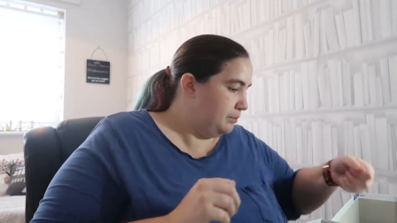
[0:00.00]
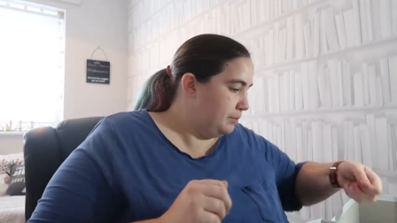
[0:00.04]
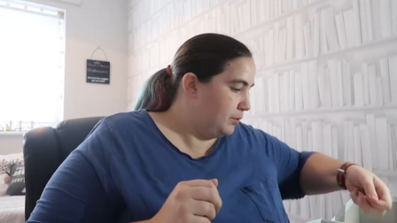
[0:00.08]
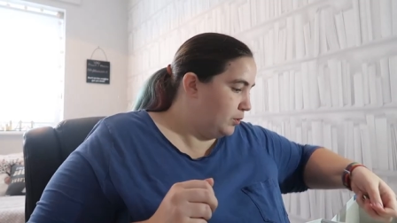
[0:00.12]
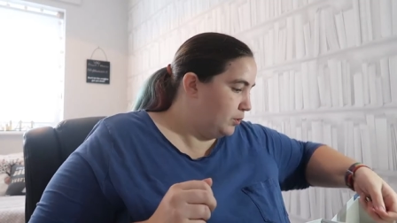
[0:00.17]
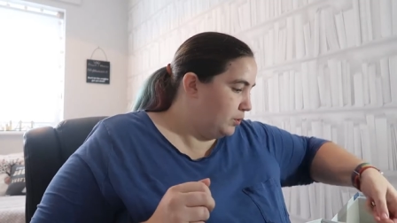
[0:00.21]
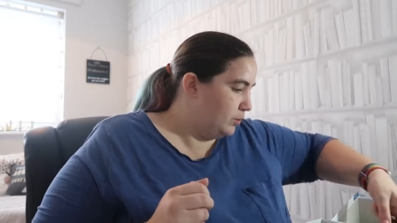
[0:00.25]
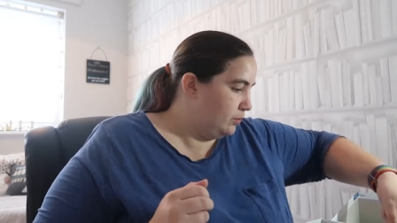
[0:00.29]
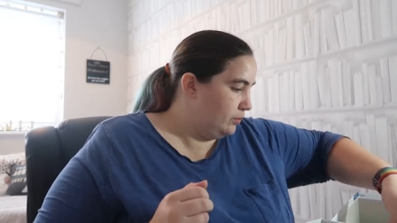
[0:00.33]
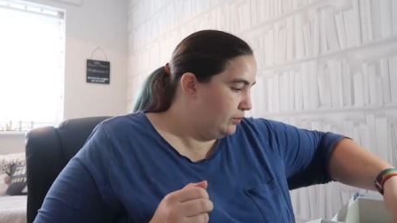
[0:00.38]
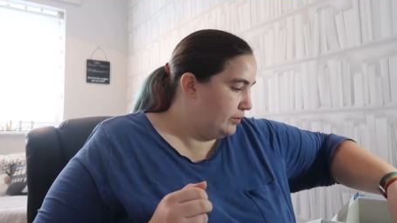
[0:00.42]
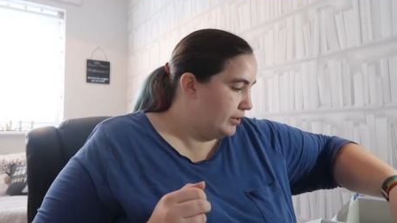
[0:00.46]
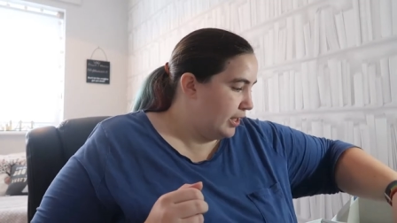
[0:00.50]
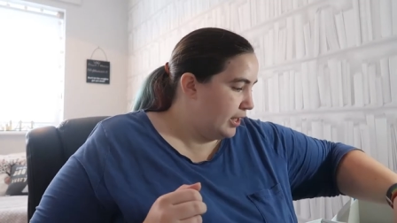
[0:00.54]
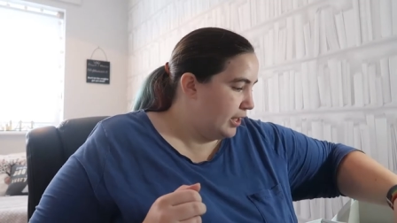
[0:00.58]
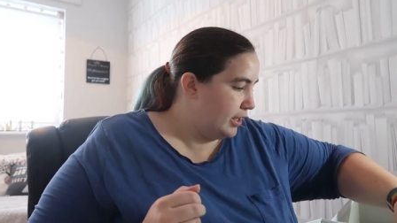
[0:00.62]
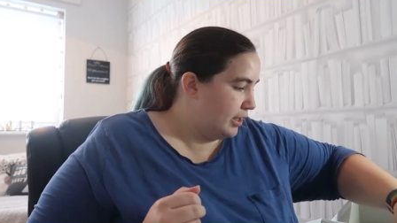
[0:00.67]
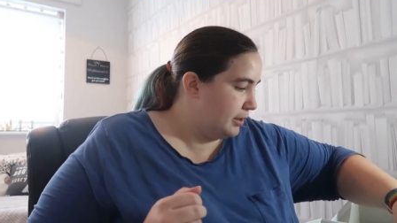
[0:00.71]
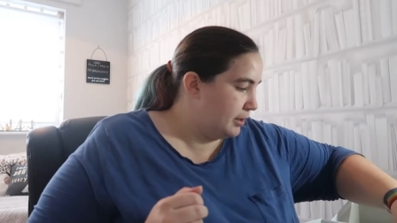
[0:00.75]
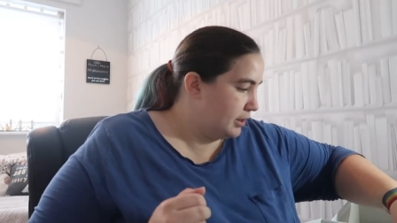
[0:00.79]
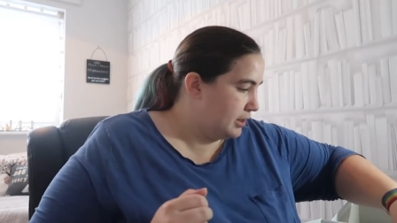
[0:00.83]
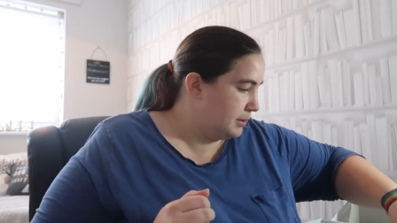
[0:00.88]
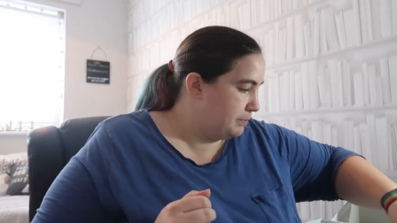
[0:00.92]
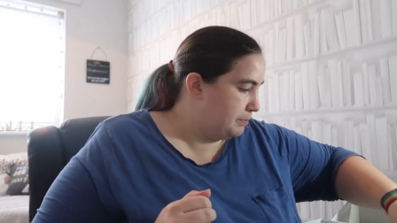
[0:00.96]
balls. They're
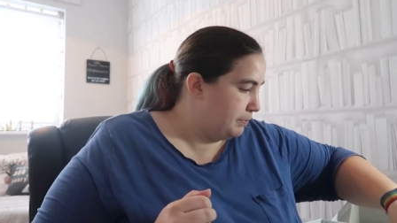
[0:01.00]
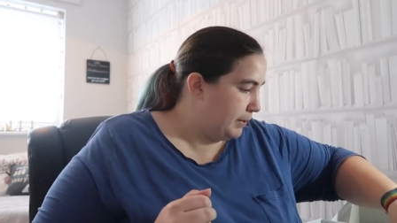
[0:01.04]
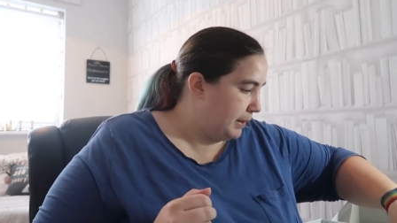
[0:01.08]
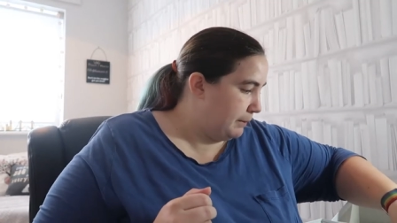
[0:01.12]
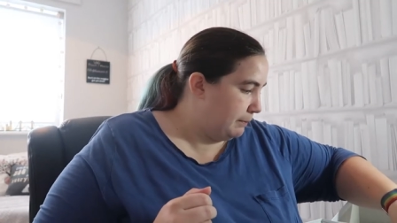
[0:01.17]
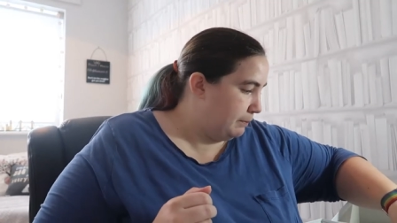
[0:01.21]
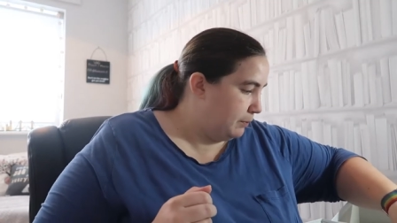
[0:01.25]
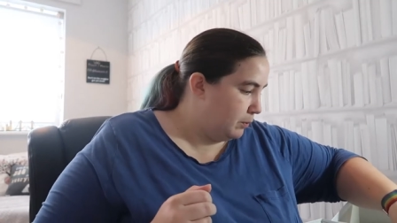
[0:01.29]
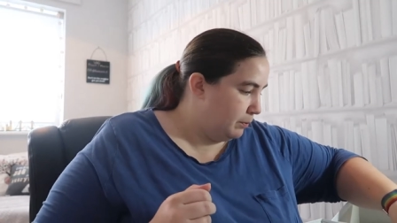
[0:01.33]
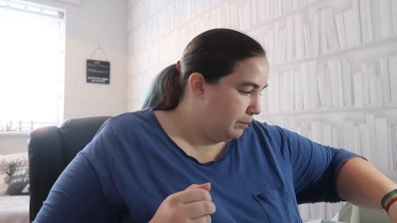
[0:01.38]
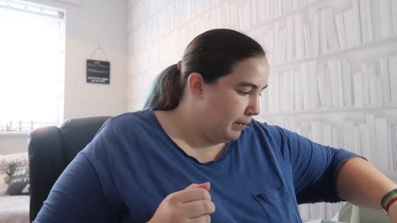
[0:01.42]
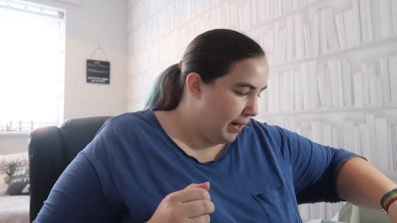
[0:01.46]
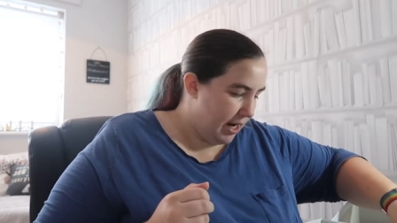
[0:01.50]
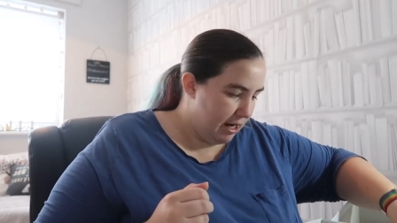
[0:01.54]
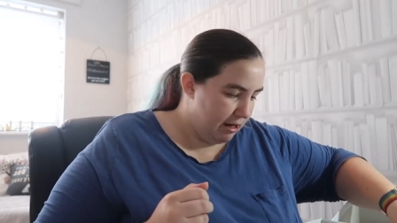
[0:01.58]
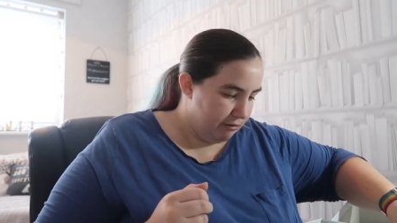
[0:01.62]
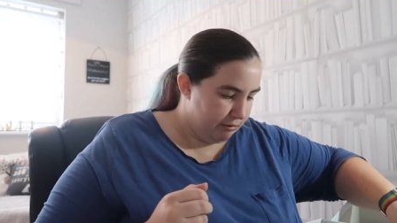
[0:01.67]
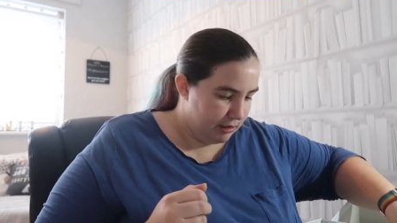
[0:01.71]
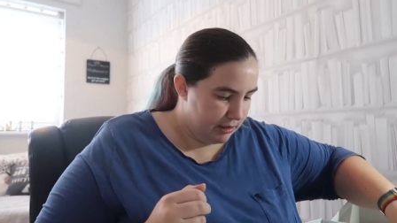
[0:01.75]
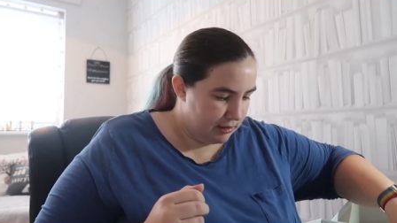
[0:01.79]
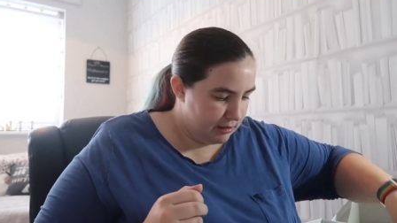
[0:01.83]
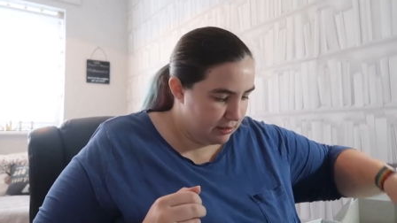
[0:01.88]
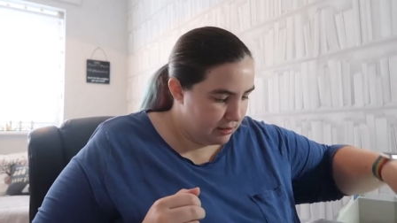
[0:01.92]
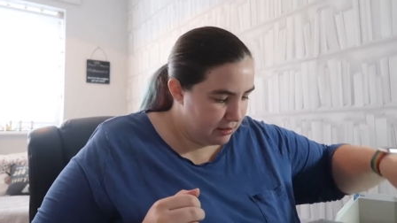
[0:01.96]
like big ball
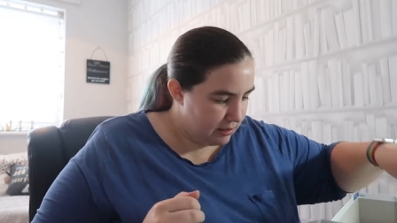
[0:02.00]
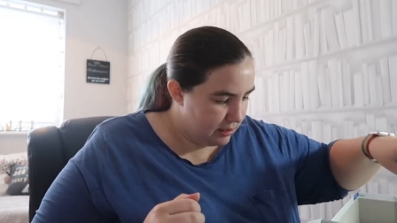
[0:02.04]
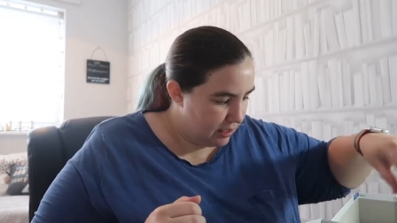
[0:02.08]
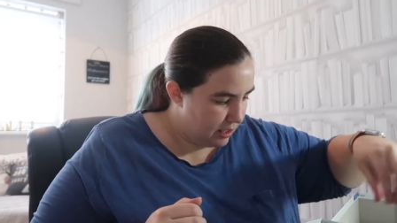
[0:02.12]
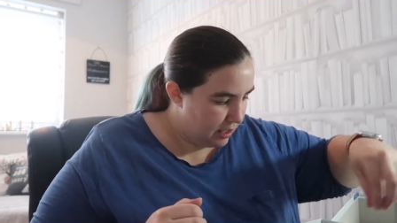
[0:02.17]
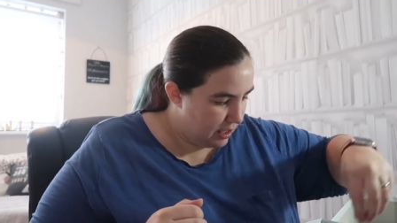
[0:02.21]
bearings.